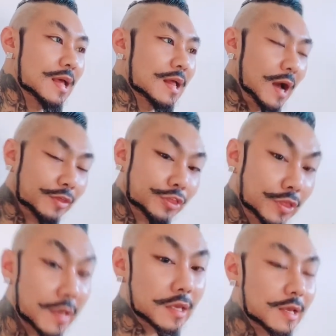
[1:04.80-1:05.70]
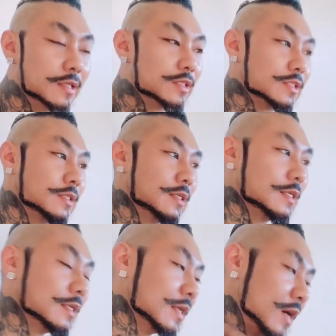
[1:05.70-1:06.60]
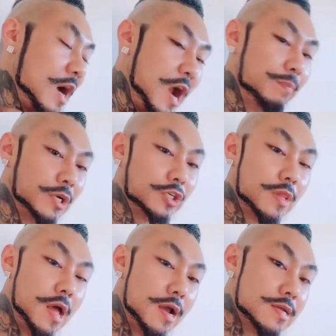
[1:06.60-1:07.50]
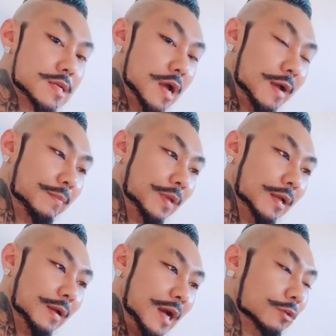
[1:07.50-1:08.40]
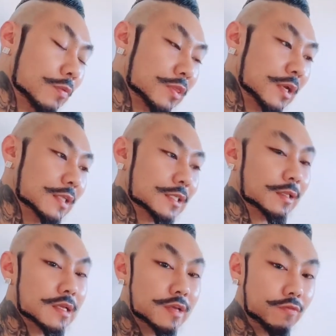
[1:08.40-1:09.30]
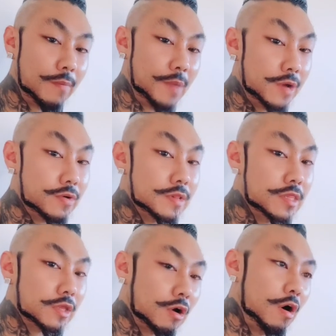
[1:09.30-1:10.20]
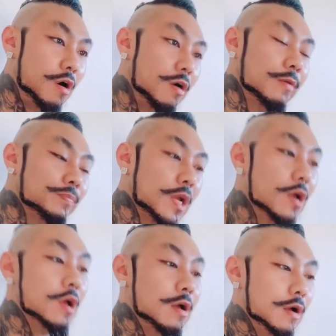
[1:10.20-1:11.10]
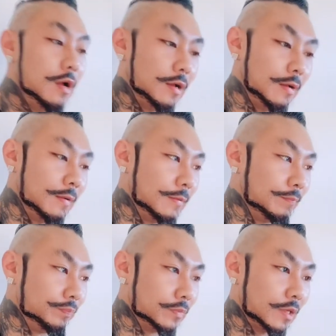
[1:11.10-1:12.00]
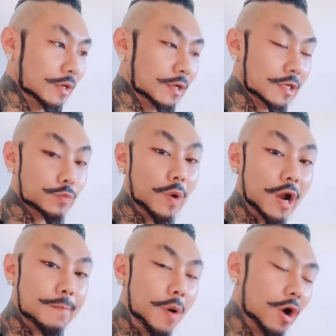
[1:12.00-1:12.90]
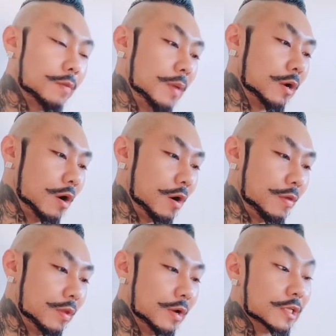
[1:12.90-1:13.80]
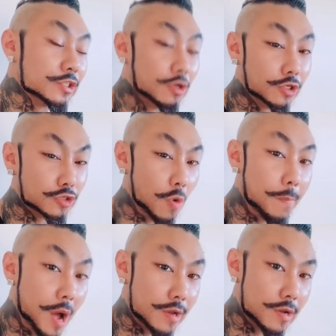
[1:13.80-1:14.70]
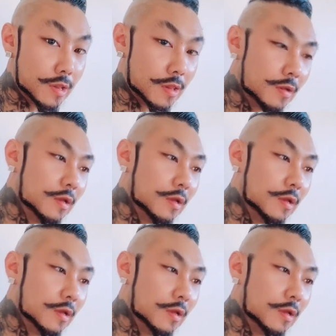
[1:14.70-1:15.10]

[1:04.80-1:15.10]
I think it's the high pressure line. I don't think it's a leak from underneath the car. Cause where I park my car, there's no puddle